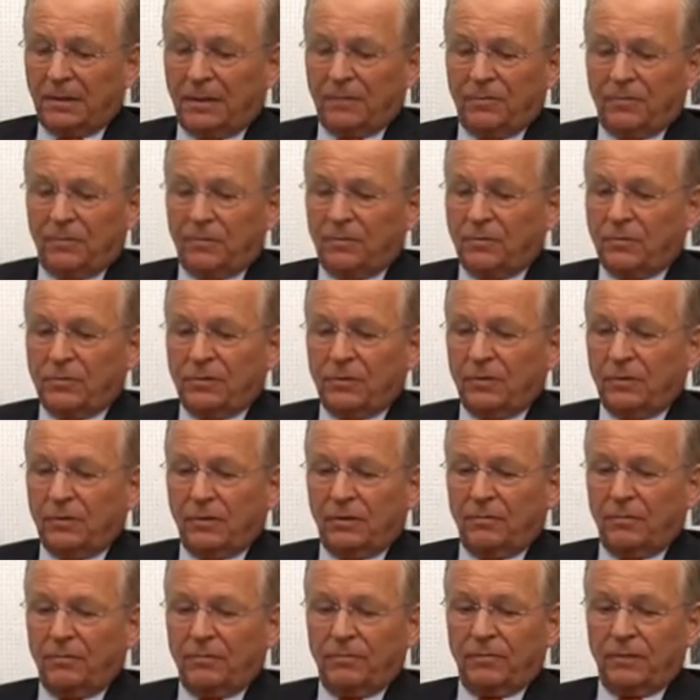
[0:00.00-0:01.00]
the
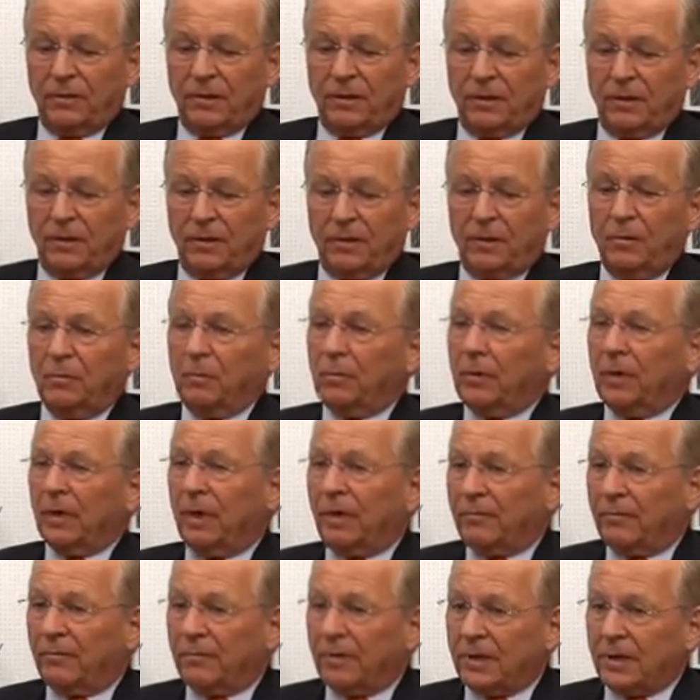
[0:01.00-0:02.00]
future of global
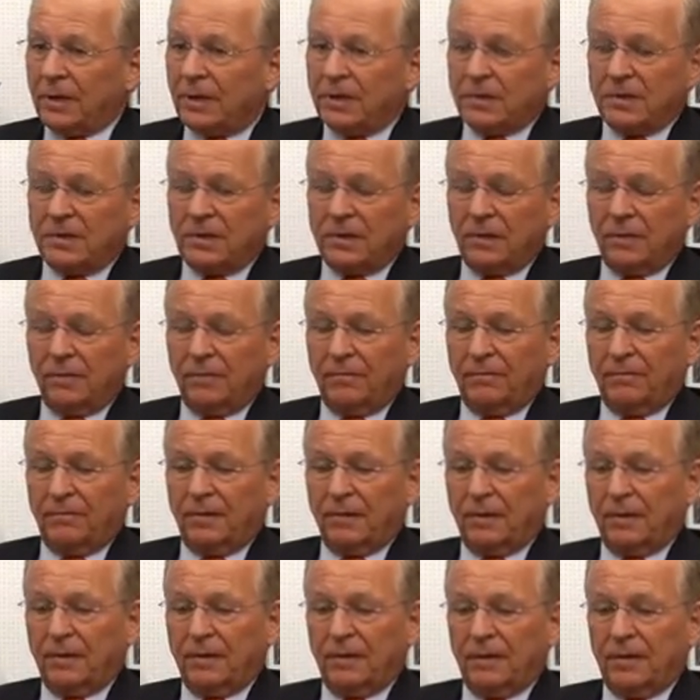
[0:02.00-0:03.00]
governance, of
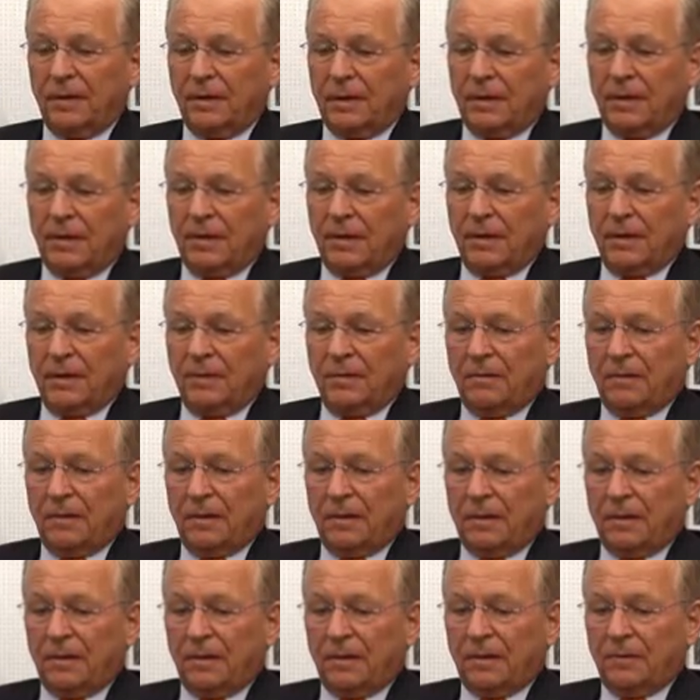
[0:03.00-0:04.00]

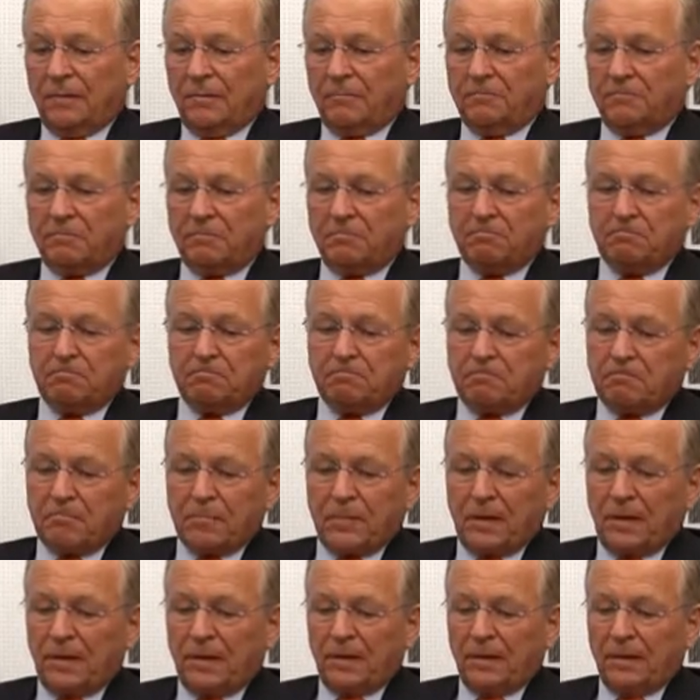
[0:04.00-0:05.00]
the
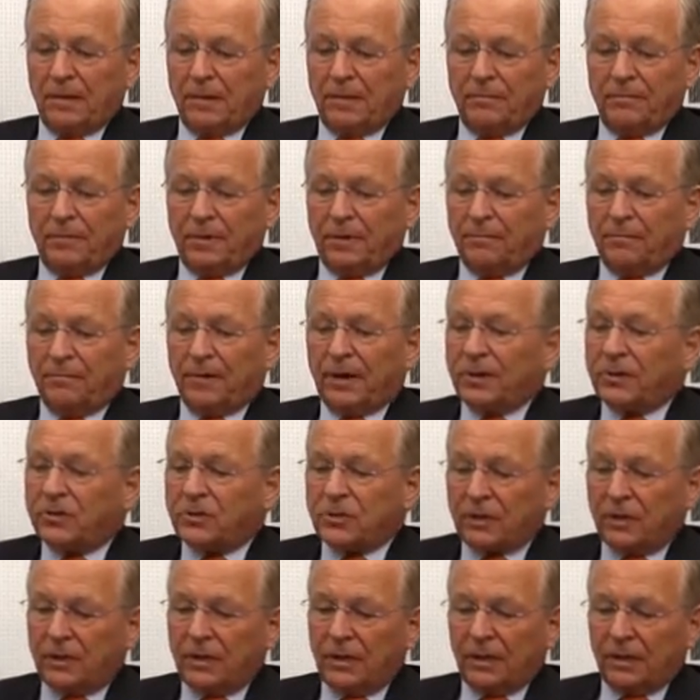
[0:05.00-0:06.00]

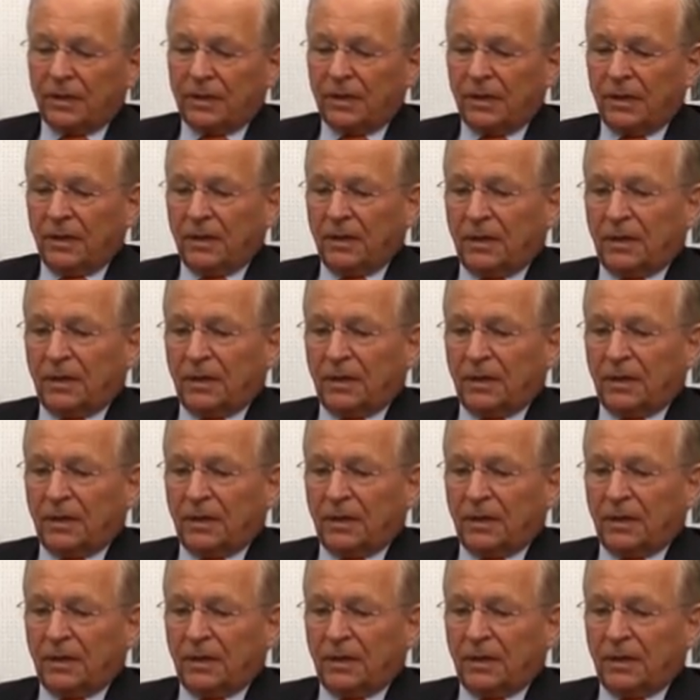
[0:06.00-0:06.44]
functioning